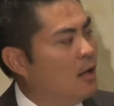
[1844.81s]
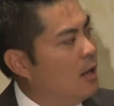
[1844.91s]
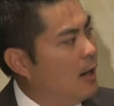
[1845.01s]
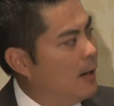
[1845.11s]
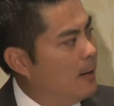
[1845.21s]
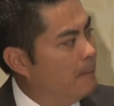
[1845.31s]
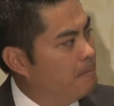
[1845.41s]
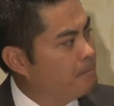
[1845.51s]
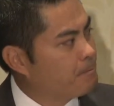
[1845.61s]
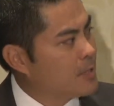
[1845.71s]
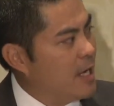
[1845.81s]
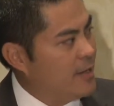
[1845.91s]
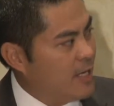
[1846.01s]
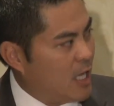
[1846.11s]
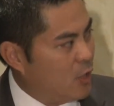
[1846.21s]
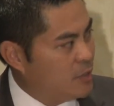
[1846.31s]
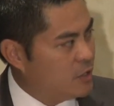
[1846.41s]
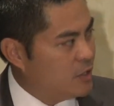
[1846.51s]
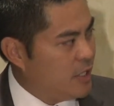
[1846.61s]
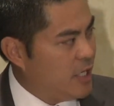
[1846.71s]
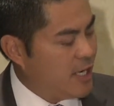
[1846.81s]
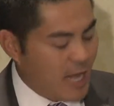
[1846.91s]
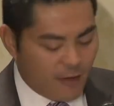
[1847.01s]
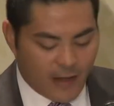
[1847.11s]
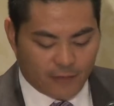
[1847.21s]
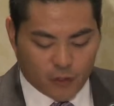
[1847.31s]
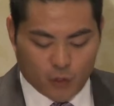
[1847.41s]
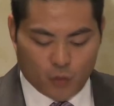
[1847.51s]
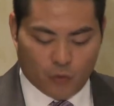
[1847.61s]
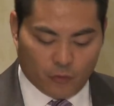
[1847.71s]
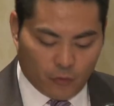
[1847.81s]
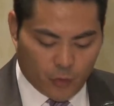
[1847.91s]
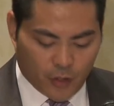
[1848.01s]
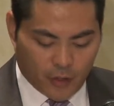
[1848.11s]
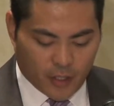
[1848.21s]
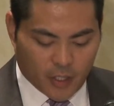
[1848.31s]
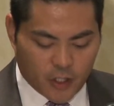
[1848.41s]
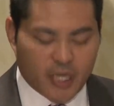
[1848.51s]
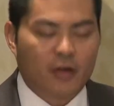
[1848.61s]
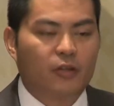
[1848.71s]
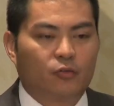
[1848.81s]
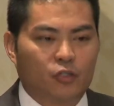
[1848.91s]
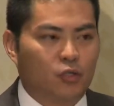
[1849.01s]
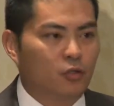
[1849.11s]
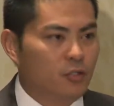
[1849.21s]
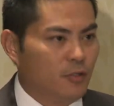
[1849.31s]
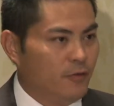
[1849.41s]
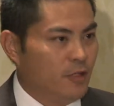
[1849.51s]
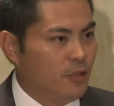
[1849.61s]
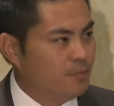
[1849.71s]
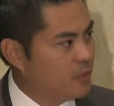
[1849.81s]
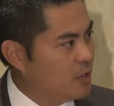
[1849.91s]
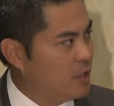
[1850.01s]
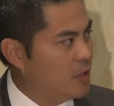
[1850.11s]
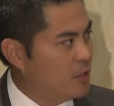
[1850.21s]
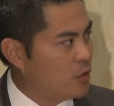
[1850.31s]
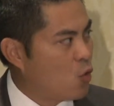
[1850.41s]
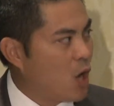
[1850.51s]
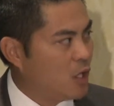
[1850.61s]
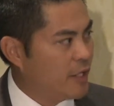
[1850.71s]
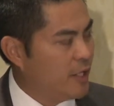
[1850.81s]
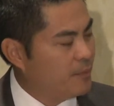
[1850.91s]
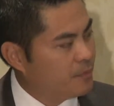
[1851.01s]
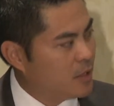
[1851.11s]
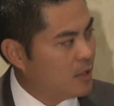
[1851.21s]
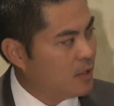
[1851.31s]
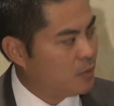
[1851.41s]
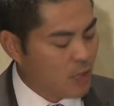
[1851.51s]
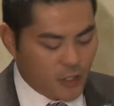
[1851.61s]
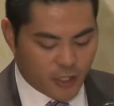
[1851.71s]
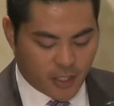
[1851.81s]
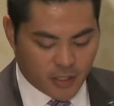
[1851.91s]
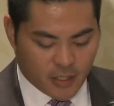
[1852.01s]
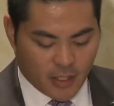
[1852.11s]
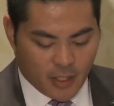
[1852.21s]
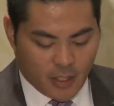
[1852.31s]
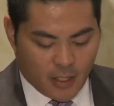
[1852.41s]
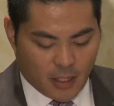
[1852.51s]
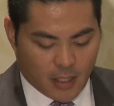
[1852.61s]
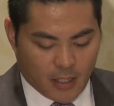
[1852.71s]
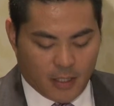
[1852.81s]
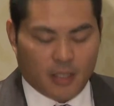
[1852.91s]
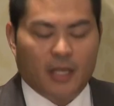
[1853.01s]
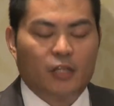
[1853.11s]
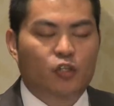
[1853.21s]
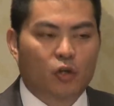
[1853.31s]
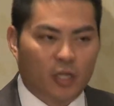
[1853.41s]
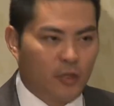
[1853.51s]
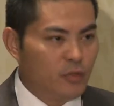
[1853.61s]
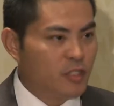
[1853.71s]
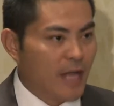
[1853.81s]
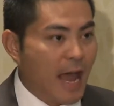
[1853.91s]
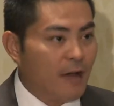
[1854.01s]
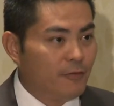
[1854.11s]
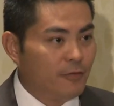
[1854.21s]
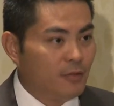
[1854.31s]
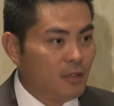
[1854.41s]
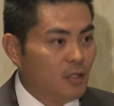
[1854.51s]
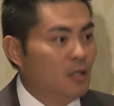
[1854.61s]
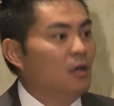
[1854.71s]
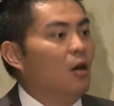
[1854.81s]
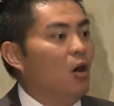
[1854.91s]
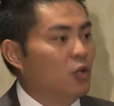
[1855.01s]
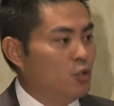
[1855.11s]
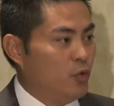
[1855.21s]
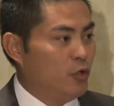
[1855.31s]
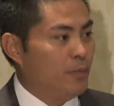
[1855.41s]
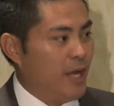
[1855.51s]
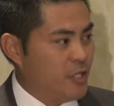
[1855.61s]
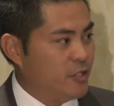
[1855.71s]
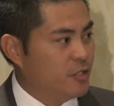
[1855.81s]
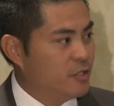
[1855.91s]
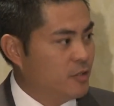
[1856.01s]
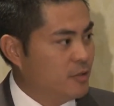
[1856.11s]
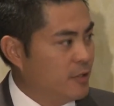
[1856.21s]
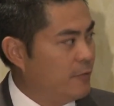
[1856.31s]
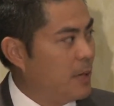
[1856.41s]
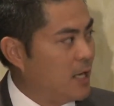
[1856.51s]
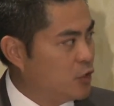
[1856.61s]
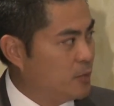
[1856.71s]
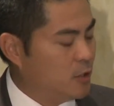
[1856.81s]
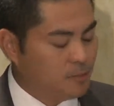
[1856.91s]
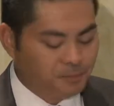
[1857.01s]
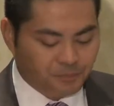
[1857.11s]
And then elements E and F have to do with sharing the results of your quality projects internally with staff, also with your patients, if possible,